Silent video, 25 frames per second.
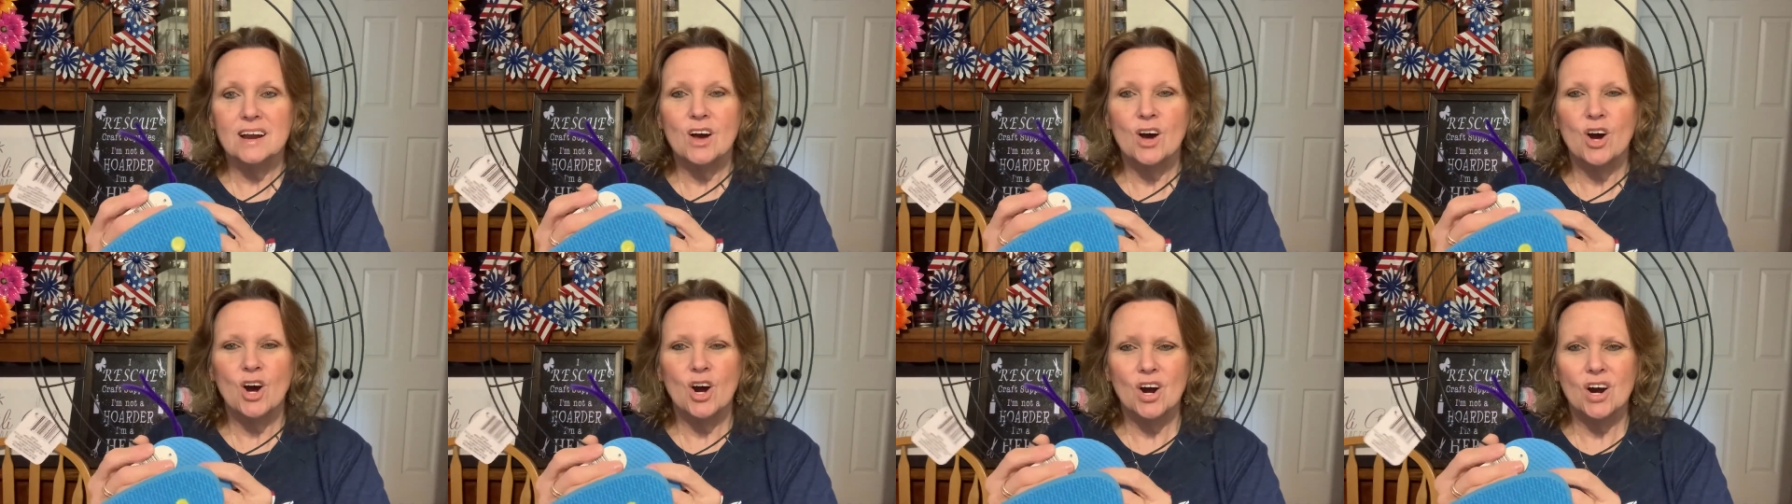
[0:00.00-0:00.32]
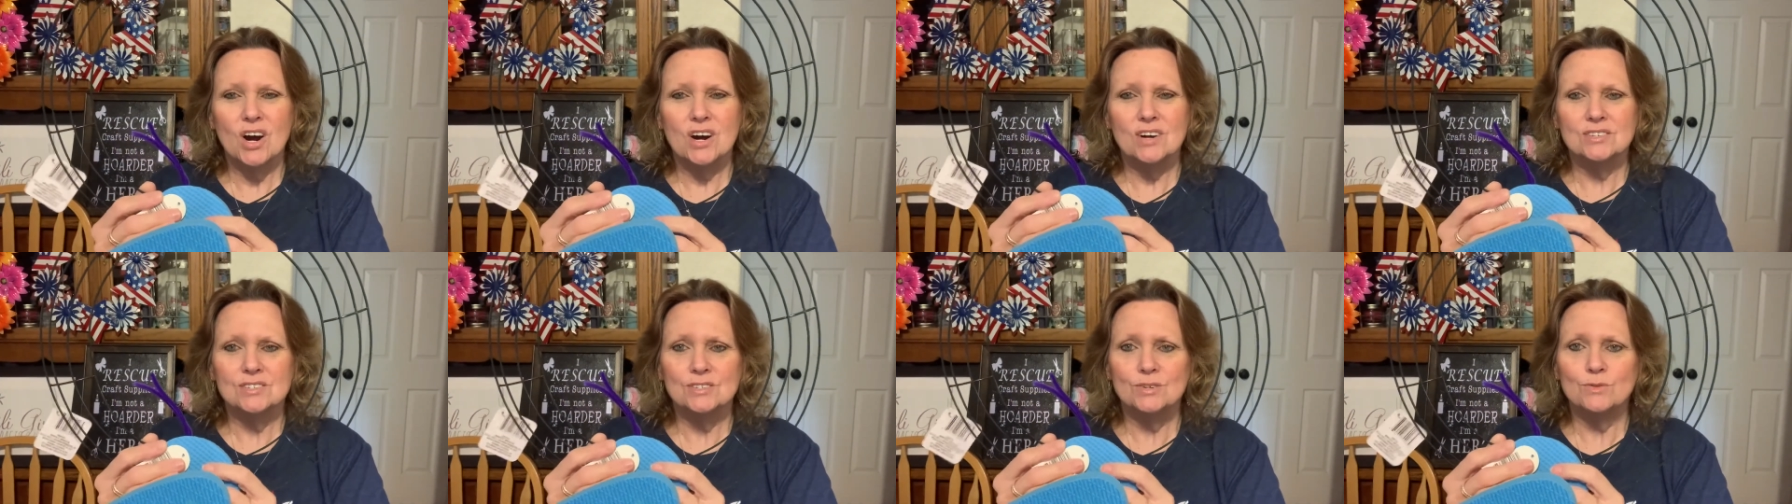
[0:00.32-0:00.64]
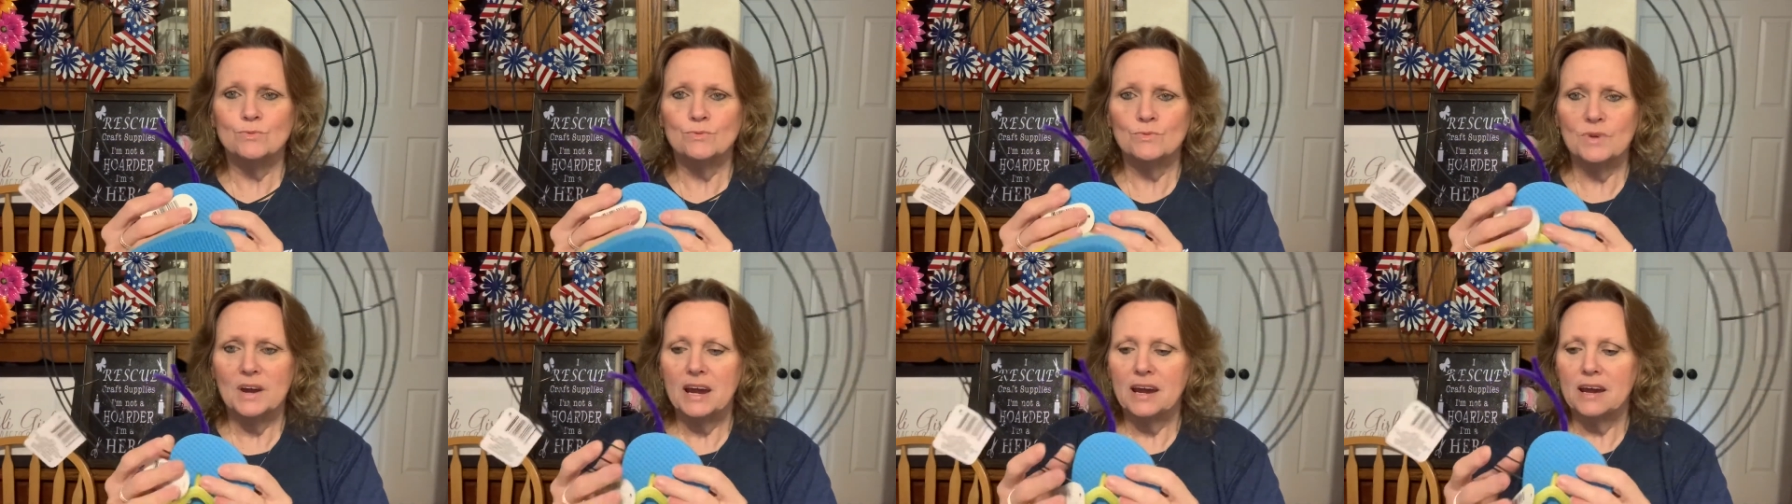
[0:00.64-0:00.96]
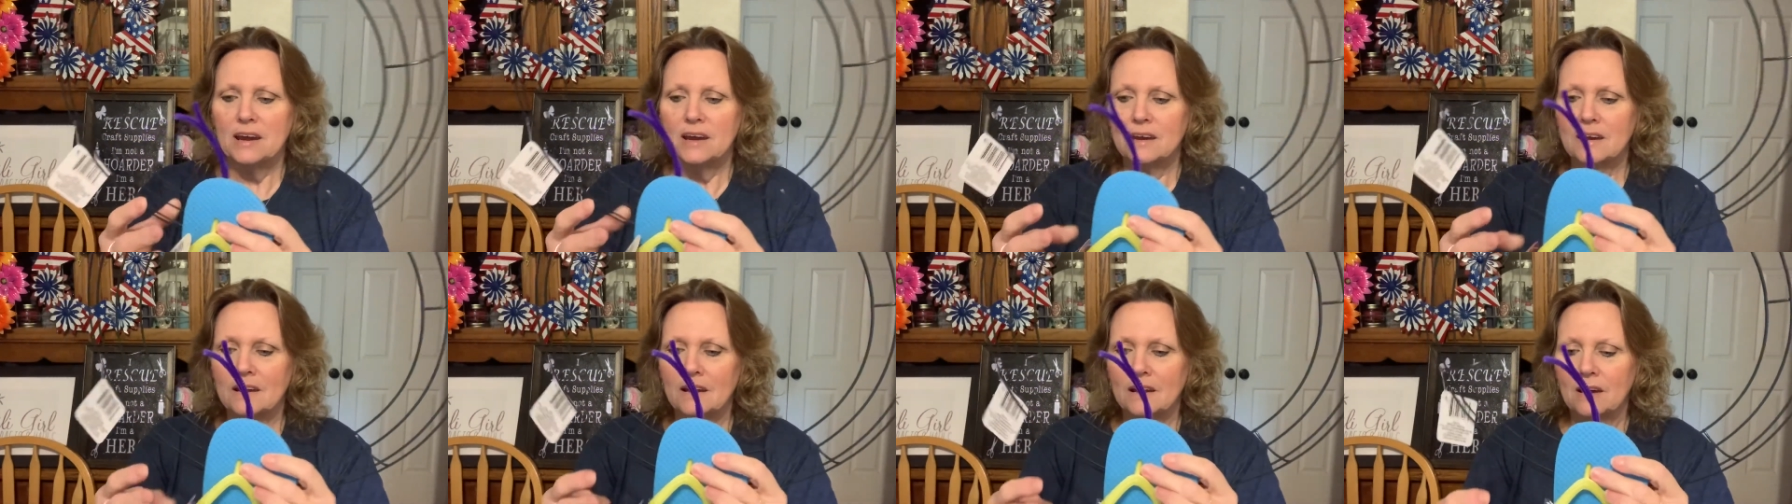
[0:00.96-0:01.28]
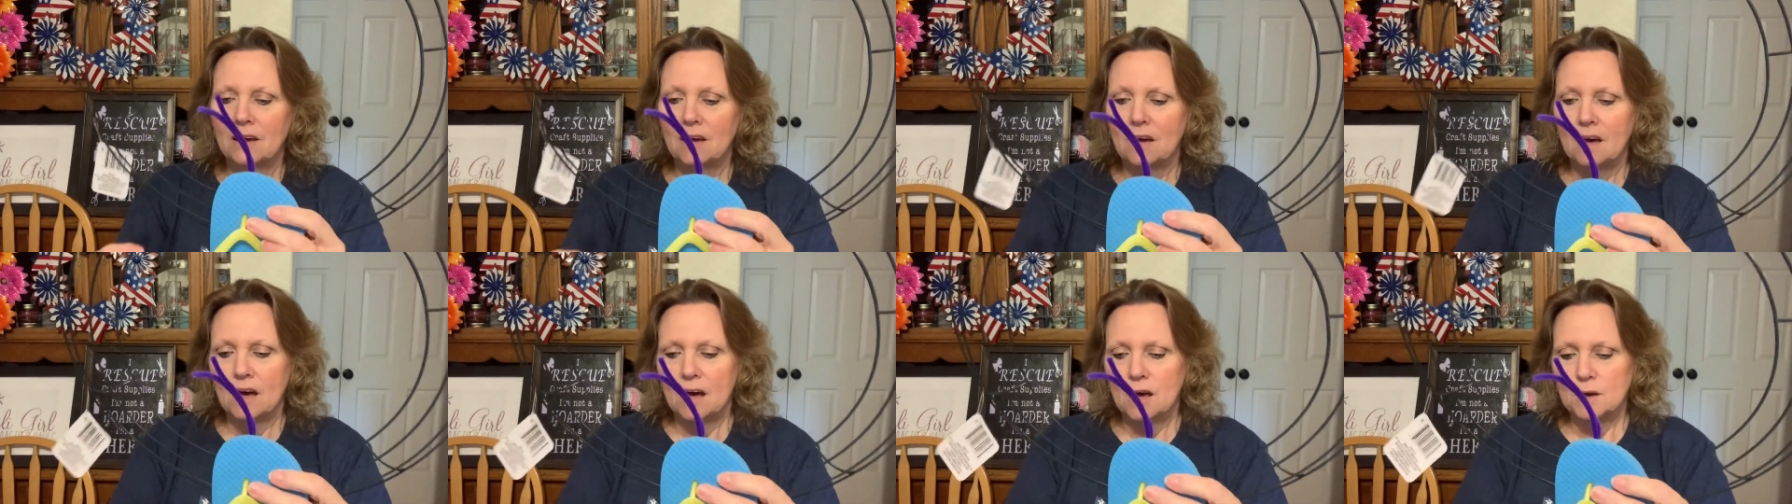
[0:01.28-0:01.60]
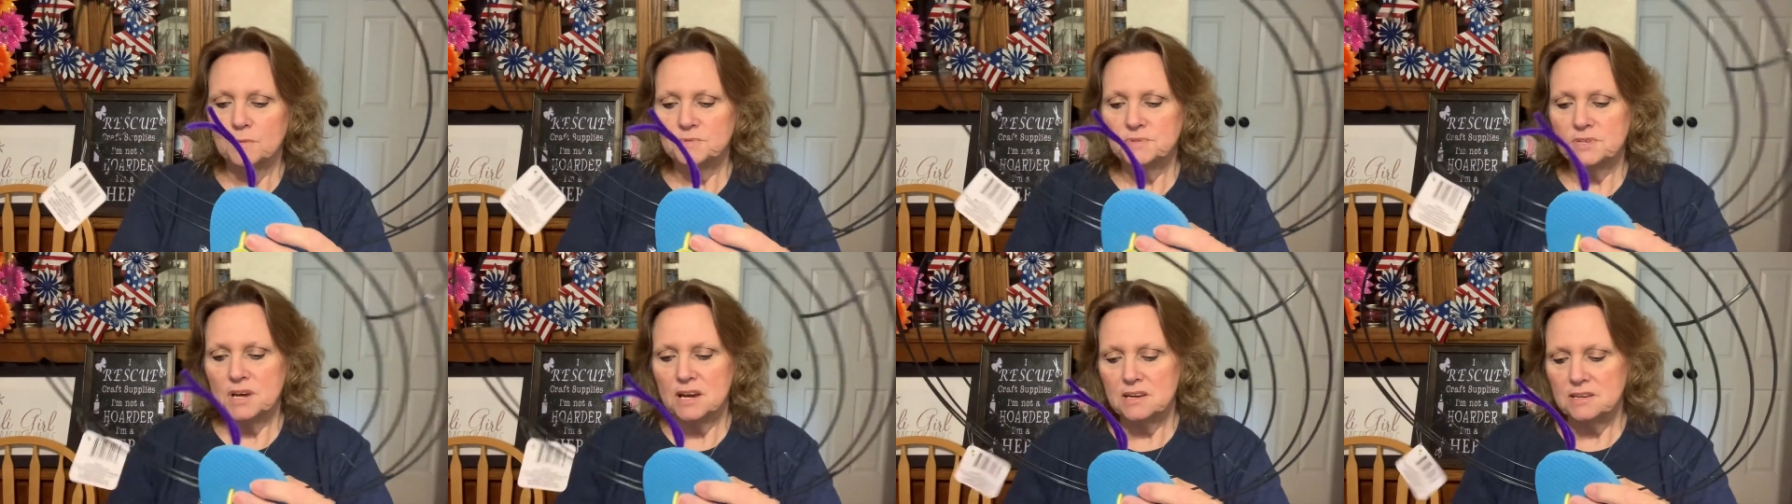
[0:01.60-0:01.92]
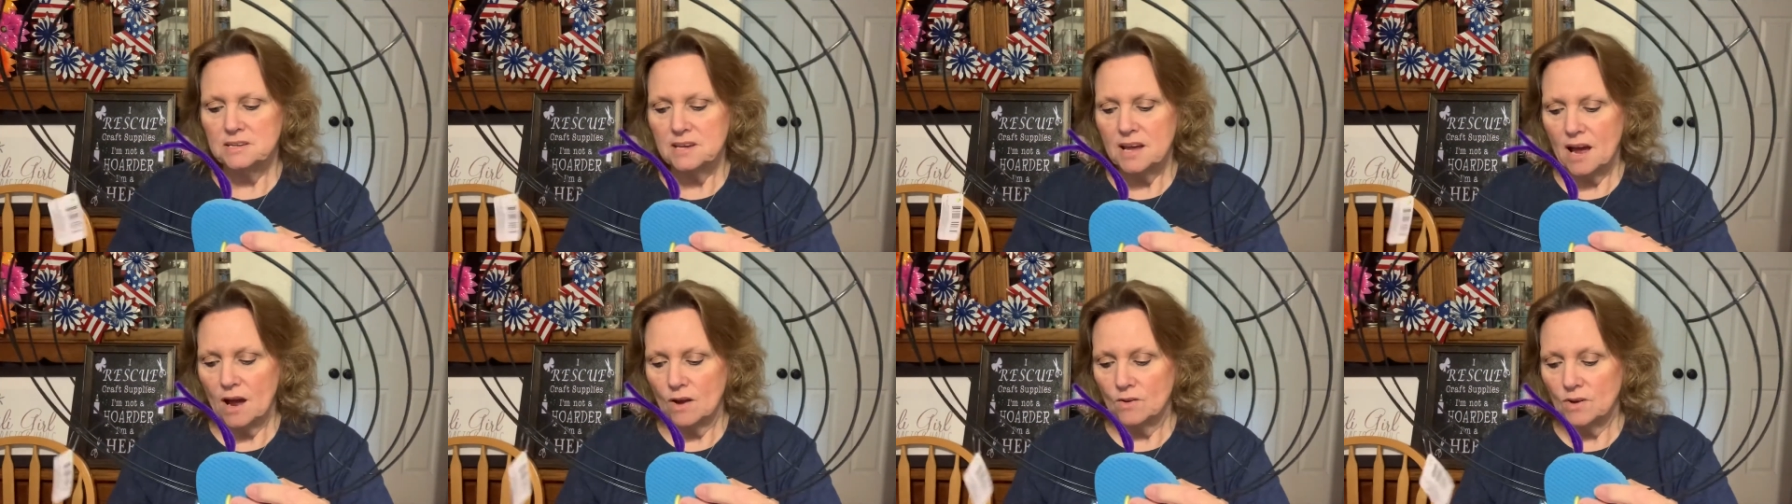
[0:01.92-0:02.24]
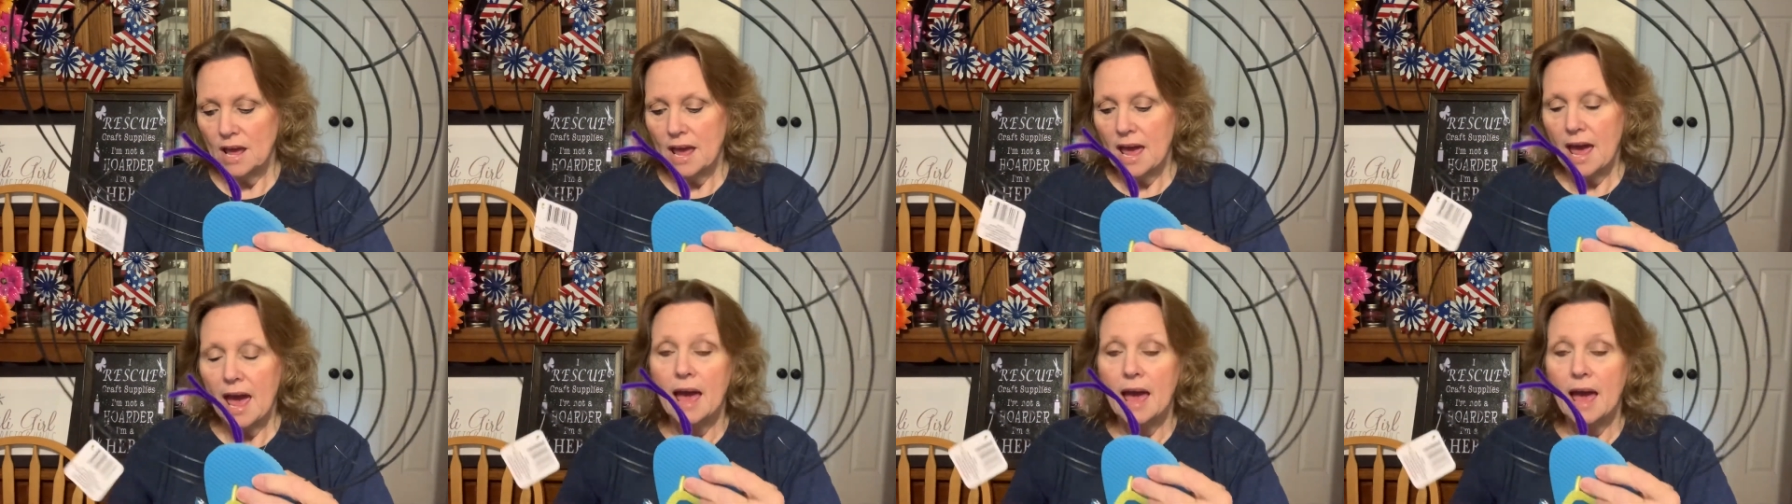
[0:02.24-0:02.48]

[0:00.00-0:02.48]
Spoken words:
hard to read upside down.